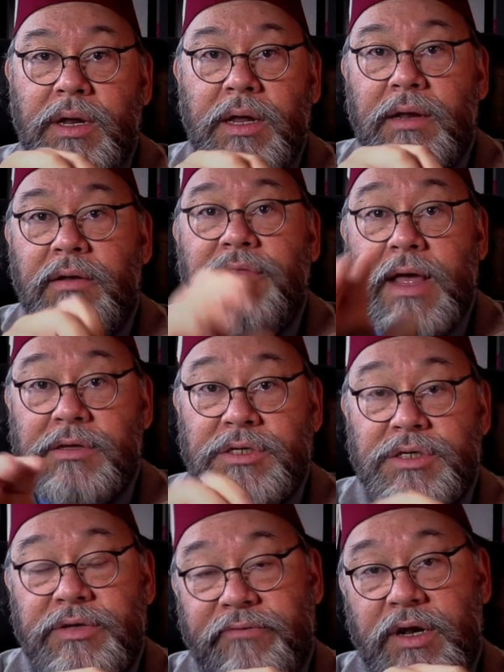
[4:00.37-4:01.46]
in
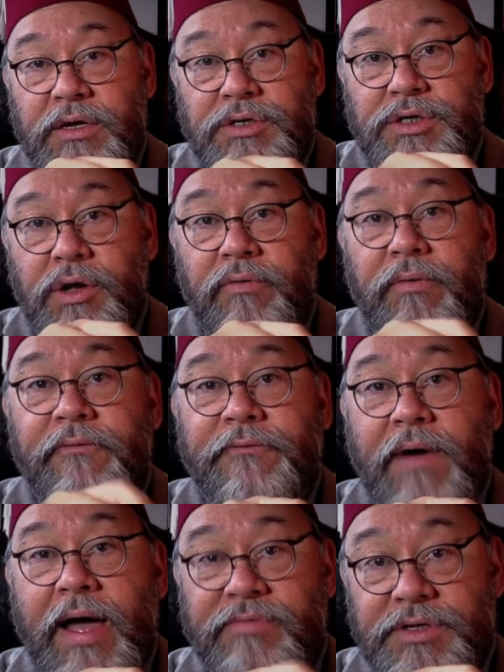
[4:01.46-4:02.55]
thousandths of an inch, so
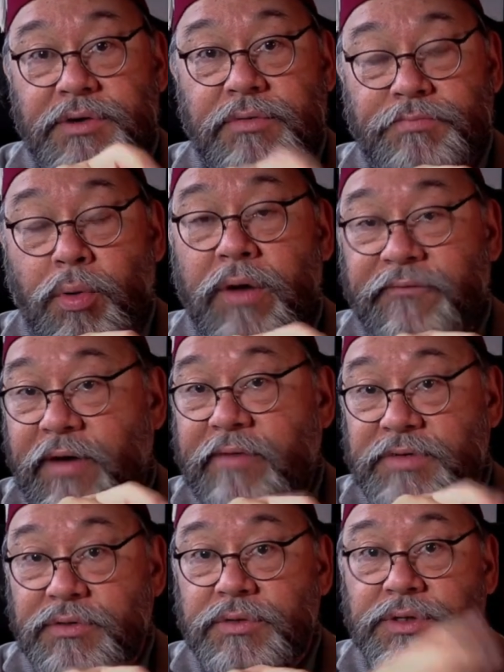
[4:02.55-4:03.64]
five hundred, zero point five
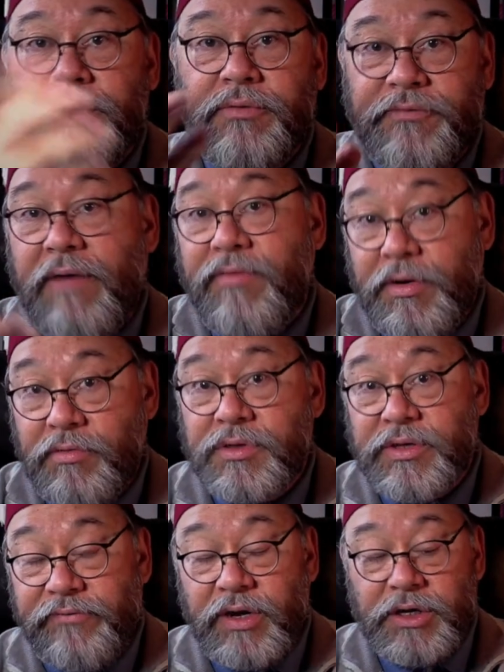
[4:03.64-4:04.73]
zero zero five hundredths
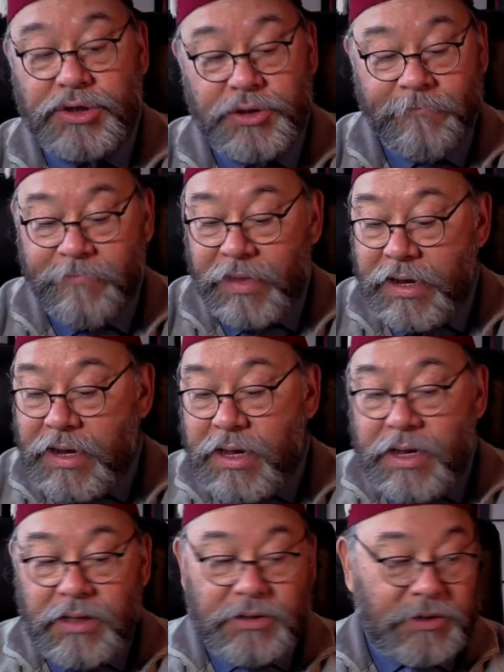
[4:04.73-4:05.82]
of an inch.
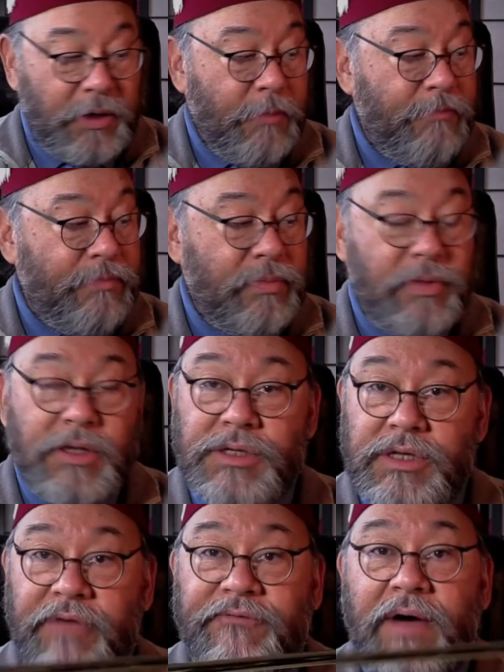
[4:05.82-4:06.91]
So this is
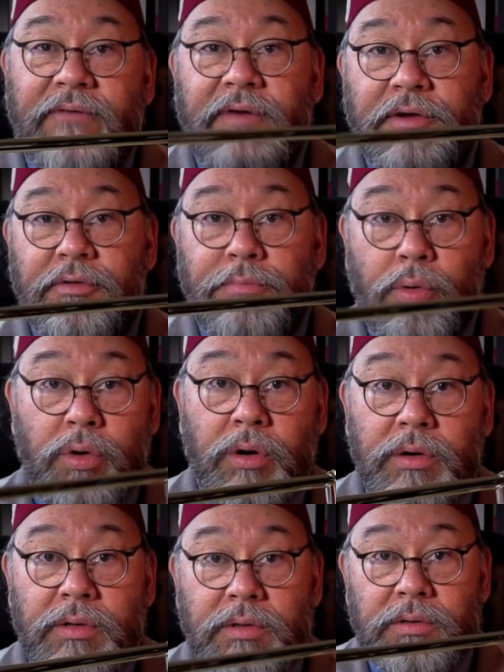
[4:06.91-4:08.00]
a five hundred bore
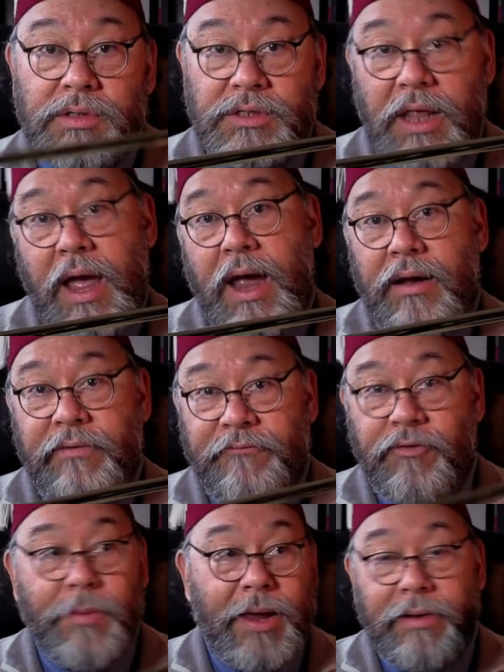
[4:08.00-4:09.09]
slide for
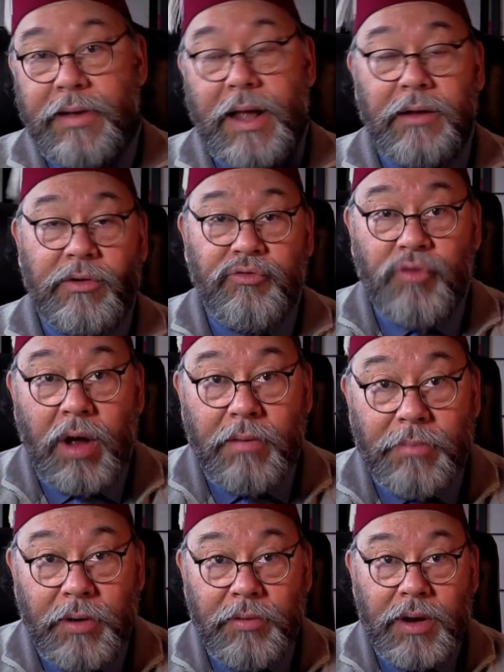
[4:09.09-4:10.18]
my alto
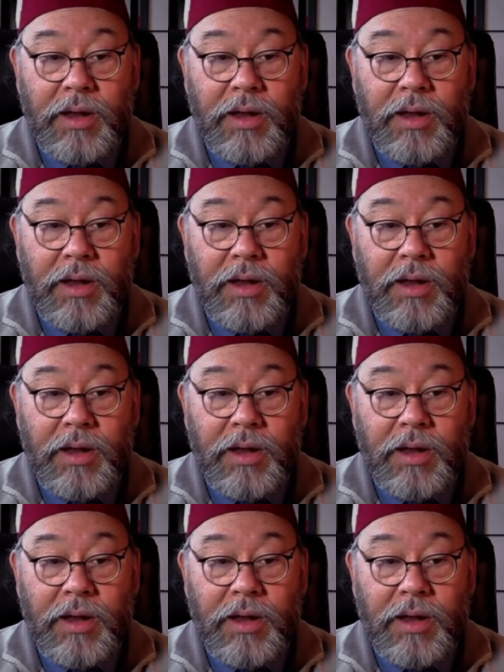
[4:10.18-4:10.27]
trombone.